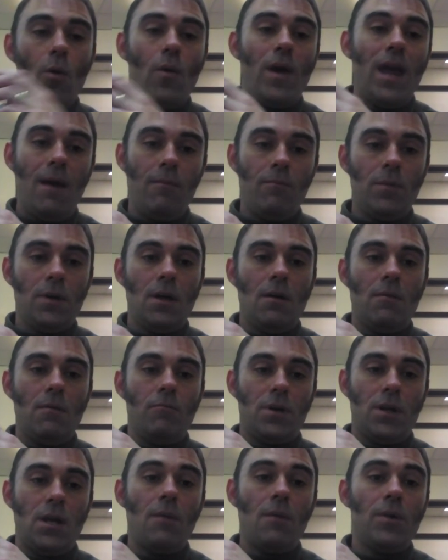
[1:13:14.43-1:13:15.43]
OEM
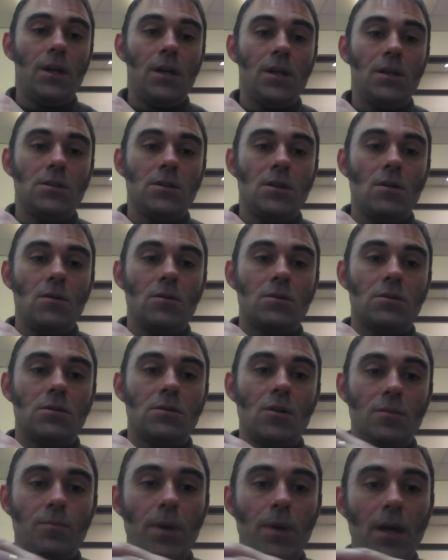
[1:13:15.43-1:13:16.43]
com- companies use.
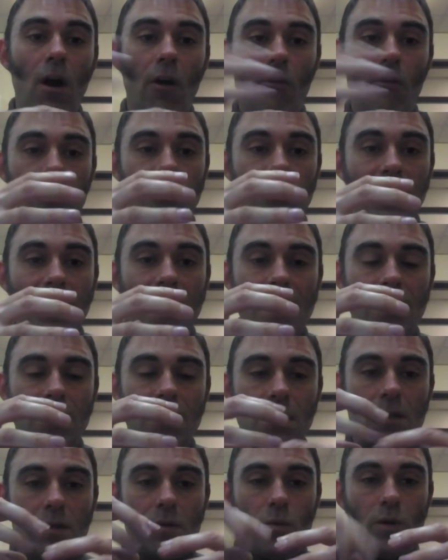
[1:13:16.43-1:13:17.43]
Those big orange
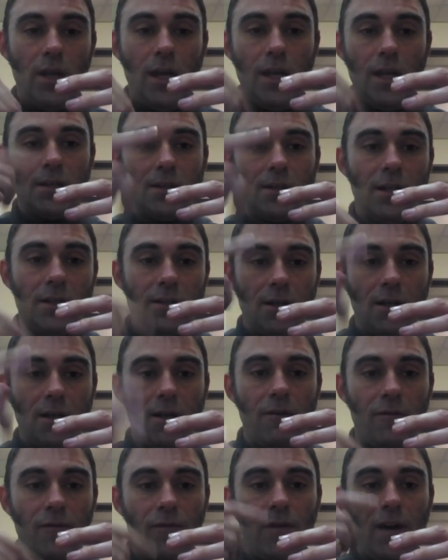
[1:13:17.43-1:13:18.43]
connectors with
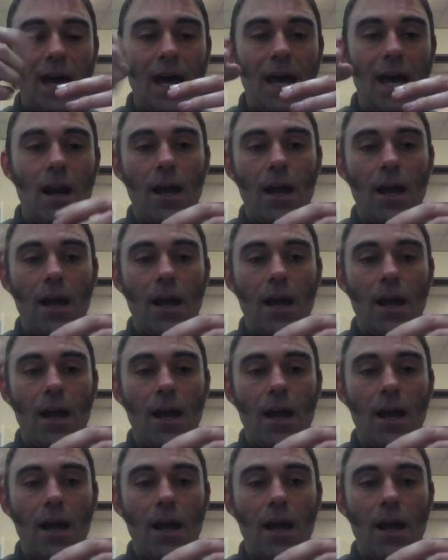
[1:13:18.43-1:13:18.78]
insulative, uh,